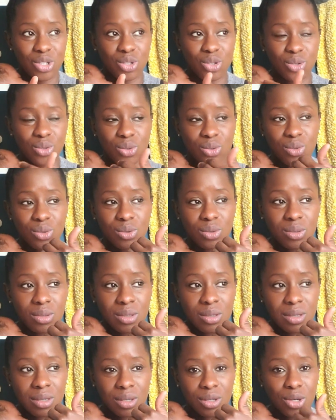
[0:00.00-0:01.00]
to
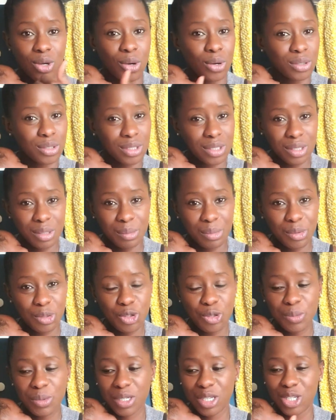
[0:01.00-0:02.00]
go to the
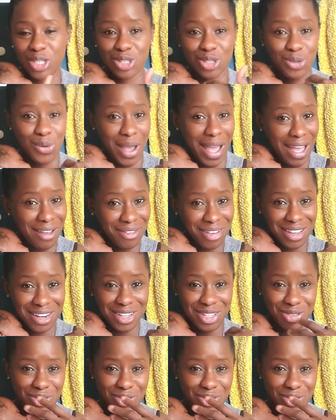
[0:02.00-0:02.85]
boob because you have it.